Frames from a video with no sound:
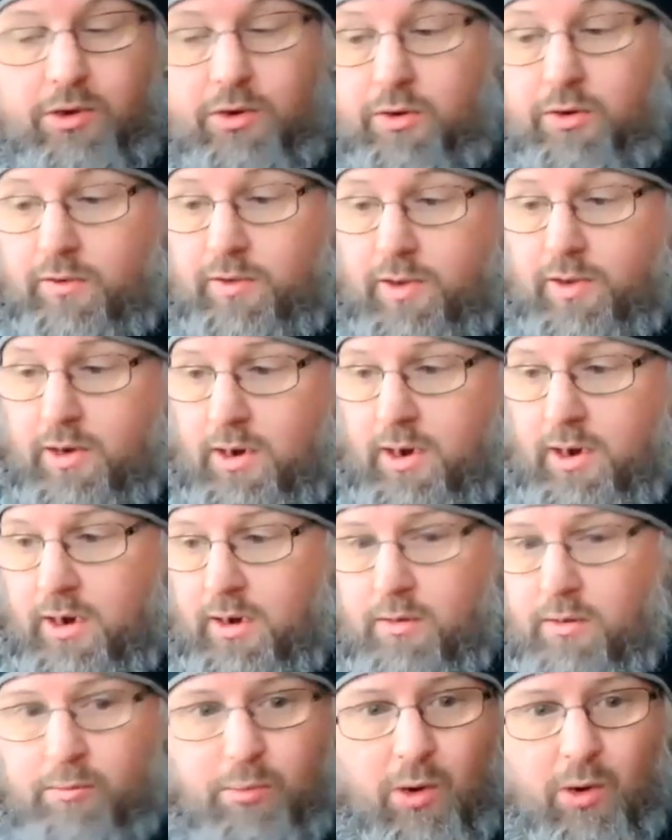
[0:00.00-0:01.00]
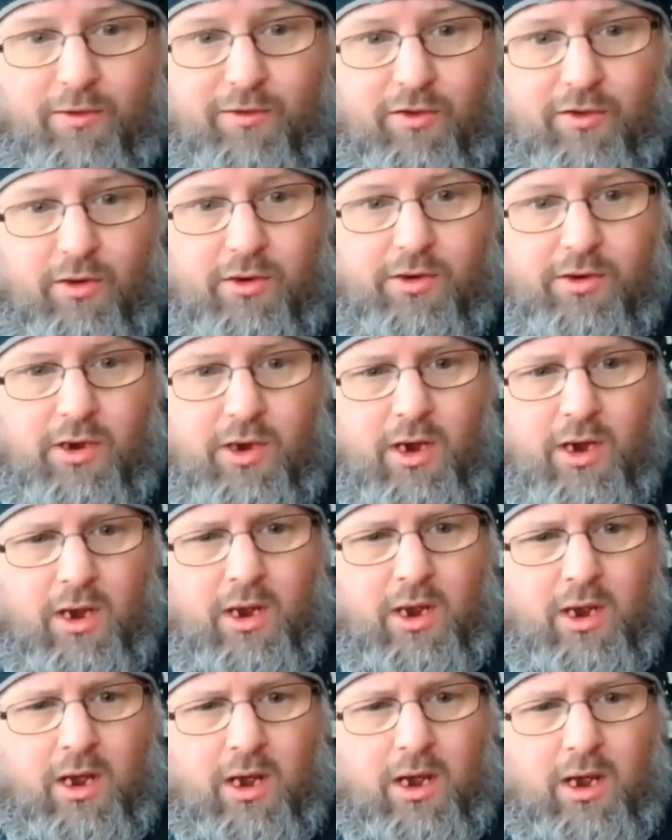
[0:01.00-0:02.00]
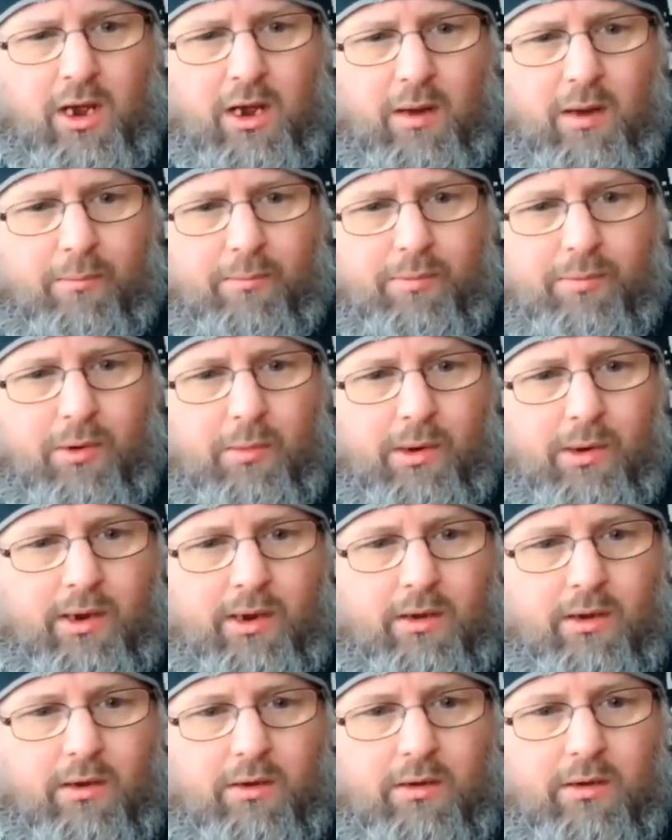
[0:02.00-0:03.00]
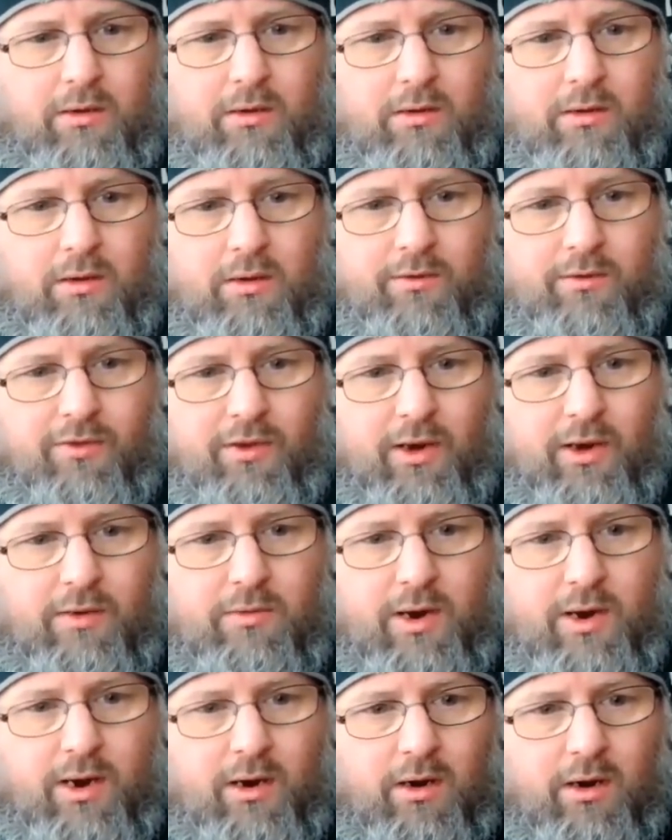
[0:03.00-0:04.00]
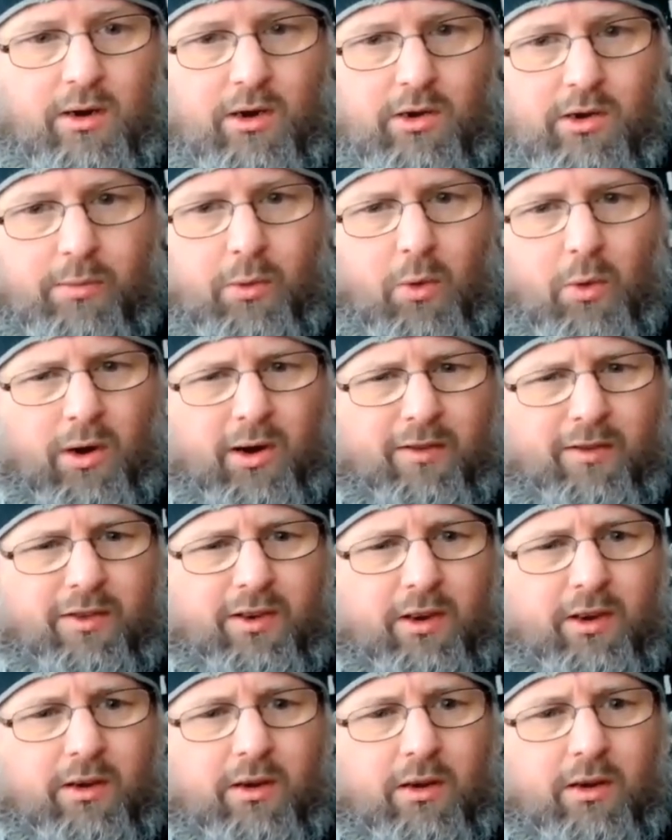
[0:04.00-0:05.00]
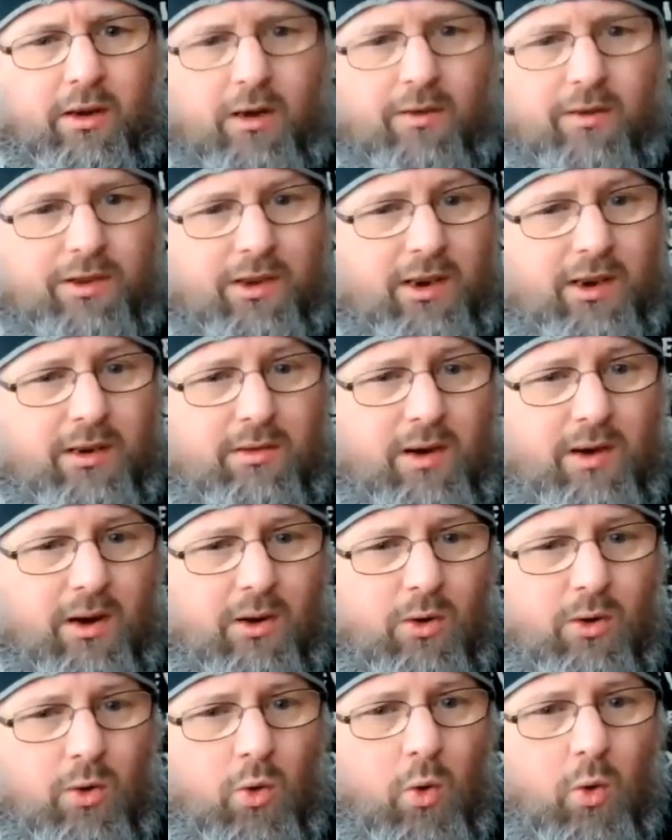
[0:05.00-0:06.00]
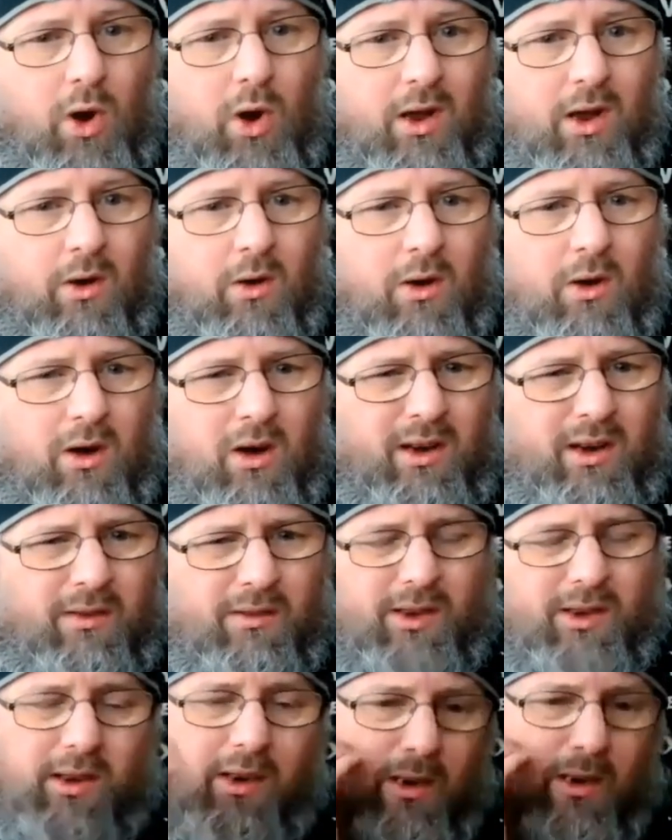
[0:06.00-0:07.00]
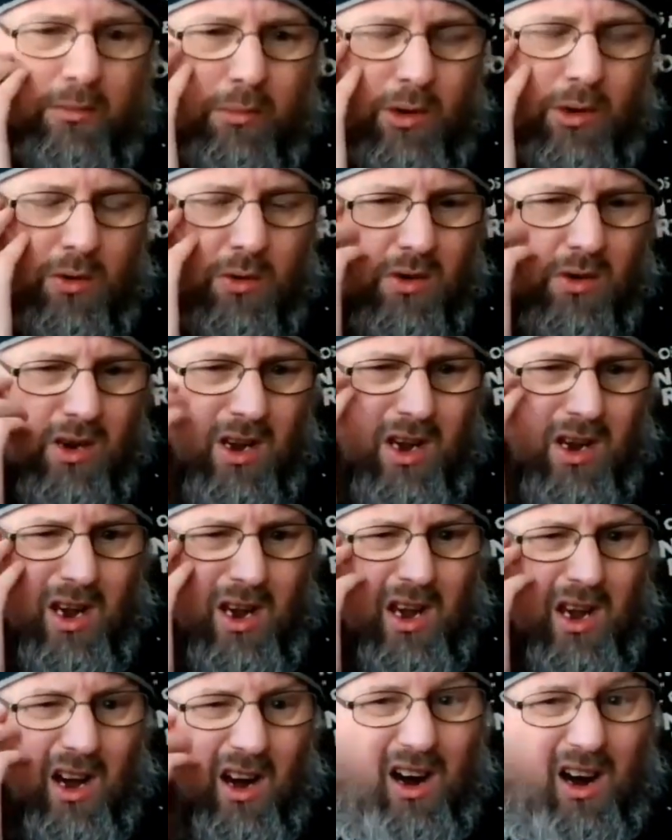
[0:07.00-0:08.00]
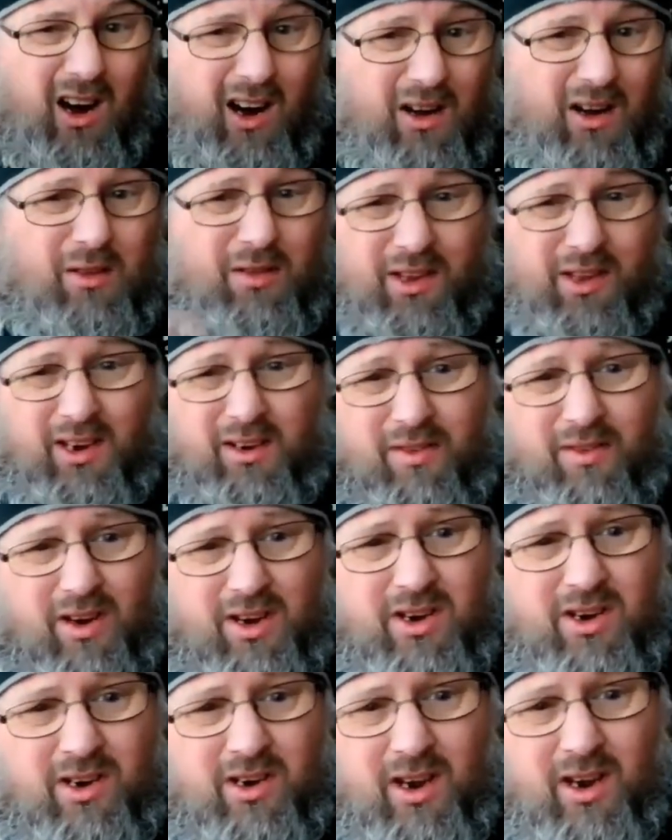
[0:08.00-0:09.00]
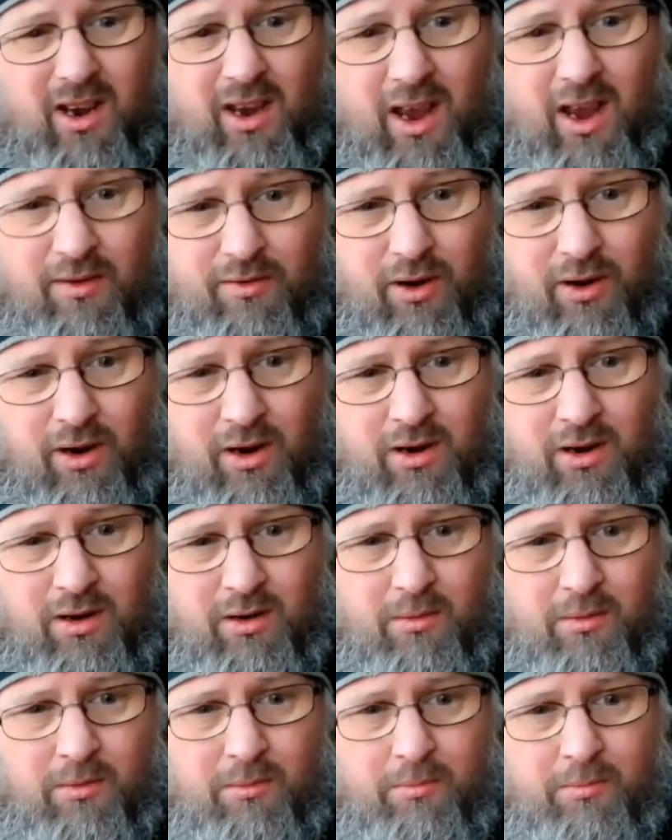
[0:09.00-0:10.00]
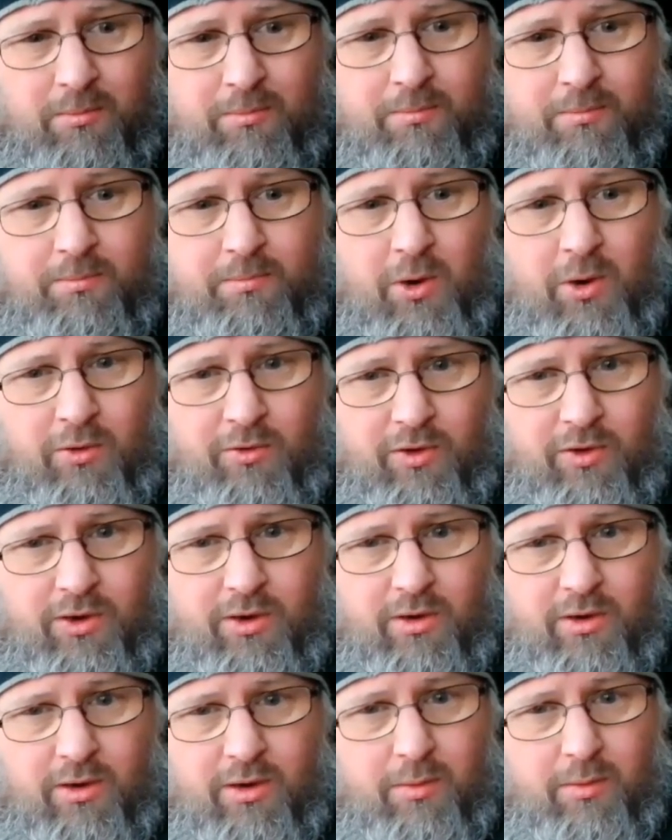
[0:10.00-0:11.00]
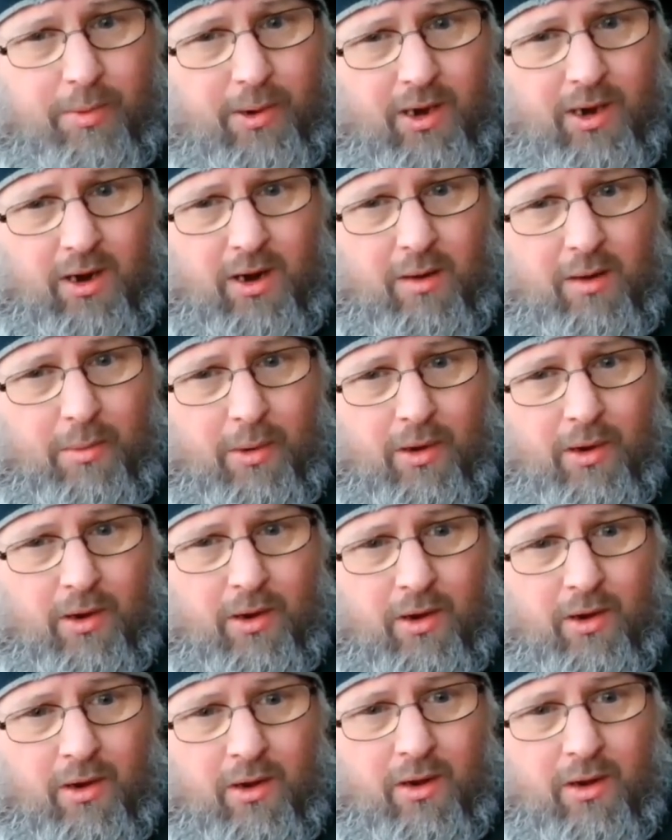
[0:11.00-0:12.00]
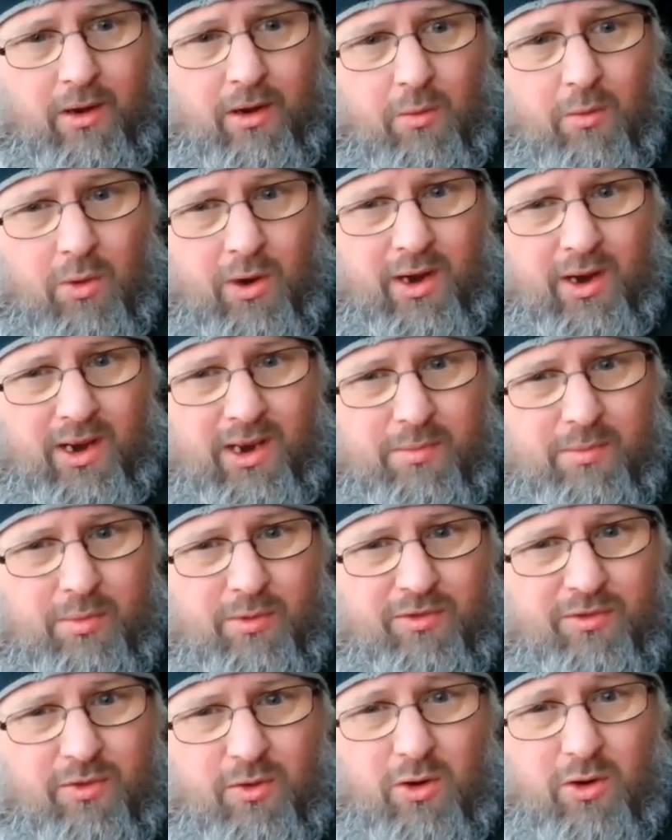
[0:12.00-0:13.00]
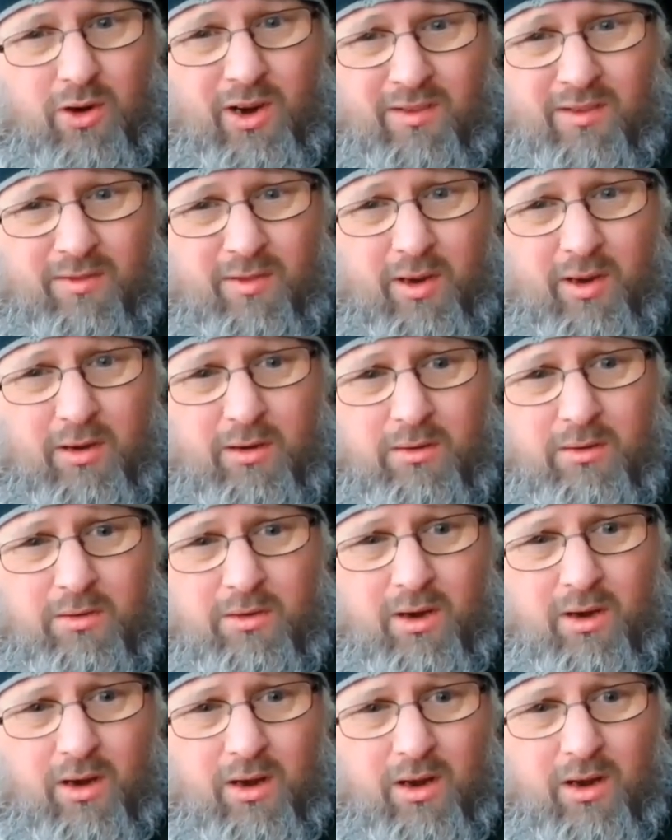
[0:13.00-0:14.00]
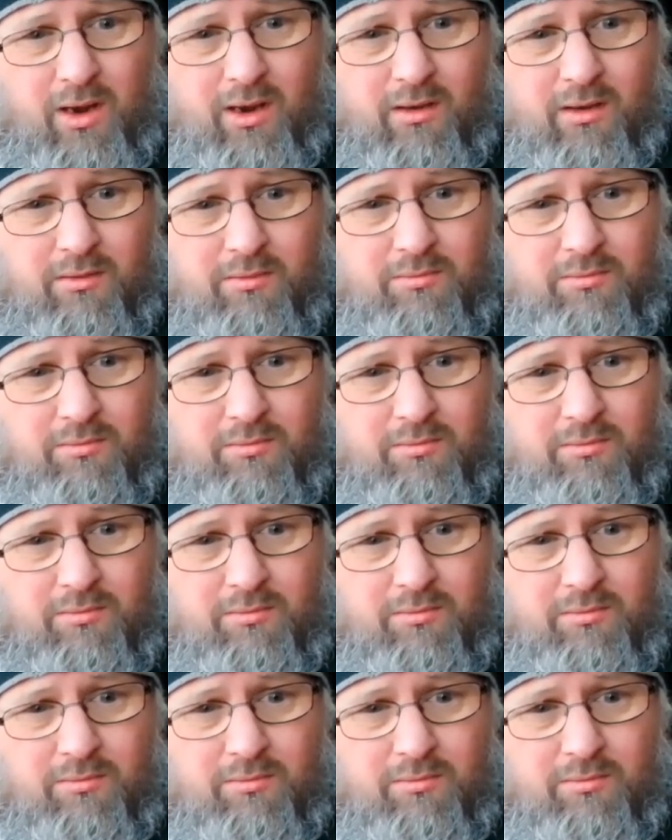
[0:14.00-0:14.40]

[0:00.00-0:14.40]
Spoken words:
obviously a London by Fuller's. Probably fairly recognisable one, I think. I've seen it around quite a lot. I've never seen it in bottles. I don't think I've actually ever bothered to pick up one of these before, even though I like